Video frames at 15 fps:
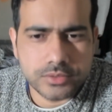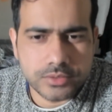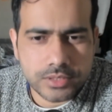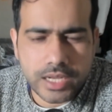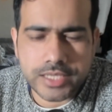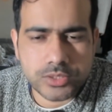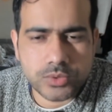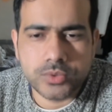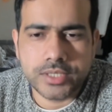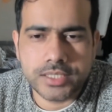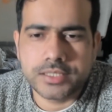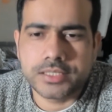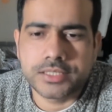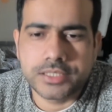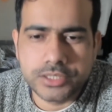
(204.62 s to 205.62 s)
as good
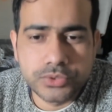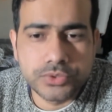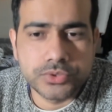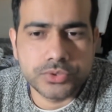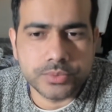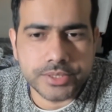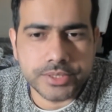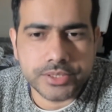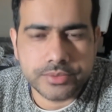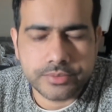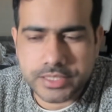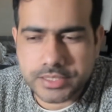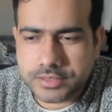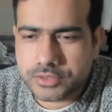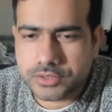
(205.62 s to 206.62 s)
as it used to be,
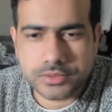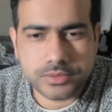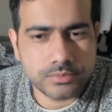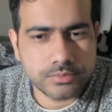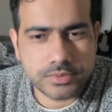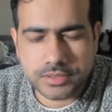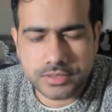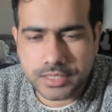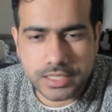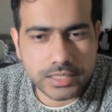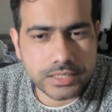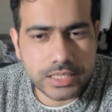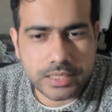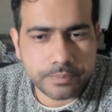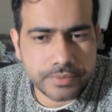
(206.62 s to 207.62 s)
right? That
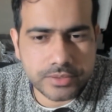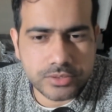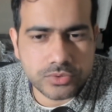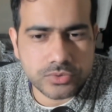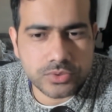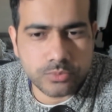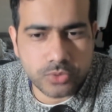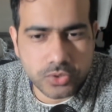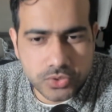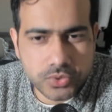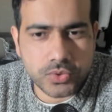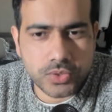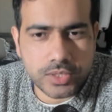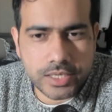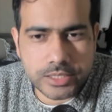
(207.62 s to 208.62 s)
has happened to
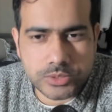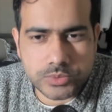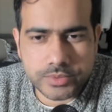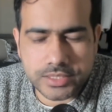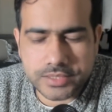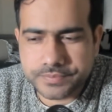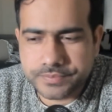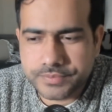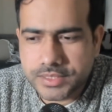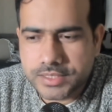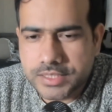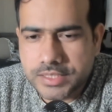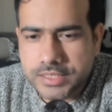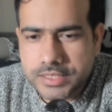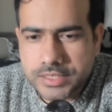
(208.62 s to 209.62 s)
Motorola as well.
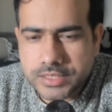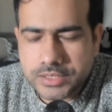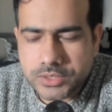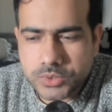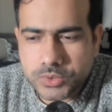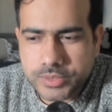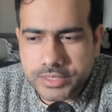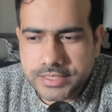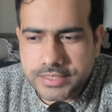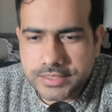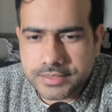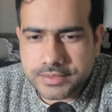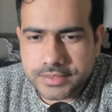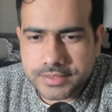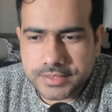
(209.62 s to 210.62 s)
So in
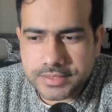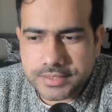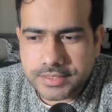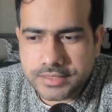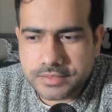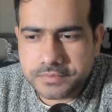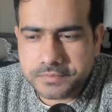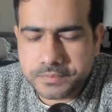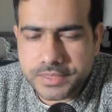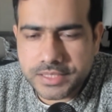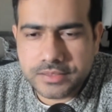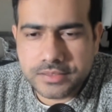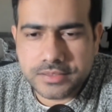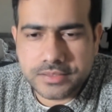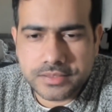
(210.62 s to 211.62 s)

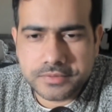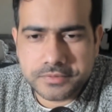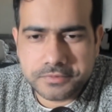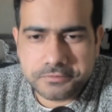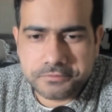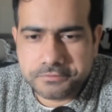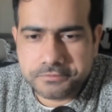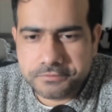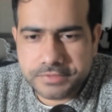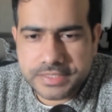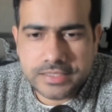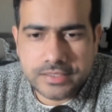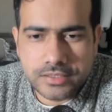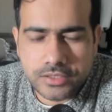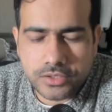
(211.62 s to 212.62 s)
the
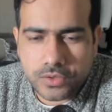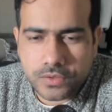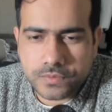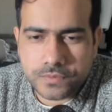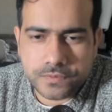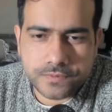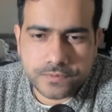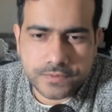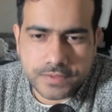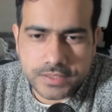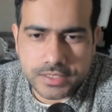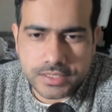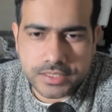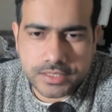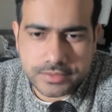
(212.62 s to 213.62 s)
field of
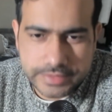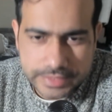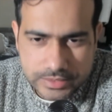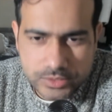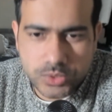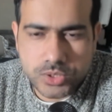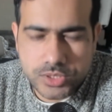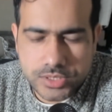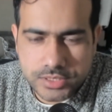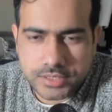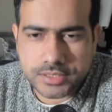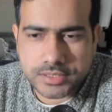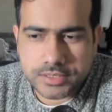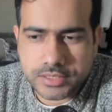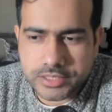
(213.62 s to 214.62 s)

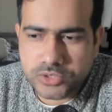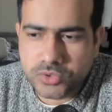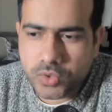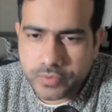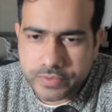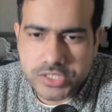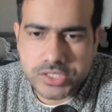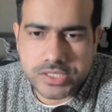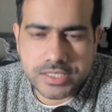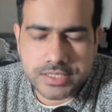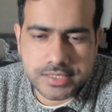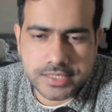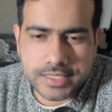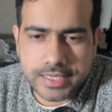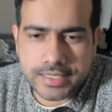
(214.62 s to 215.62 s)
technology, the
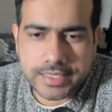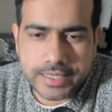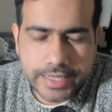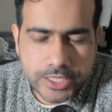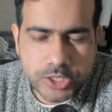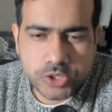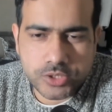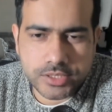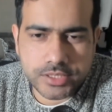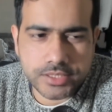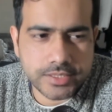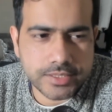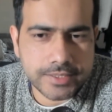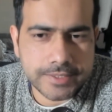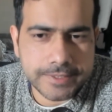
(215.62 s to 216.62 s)
innovations can actually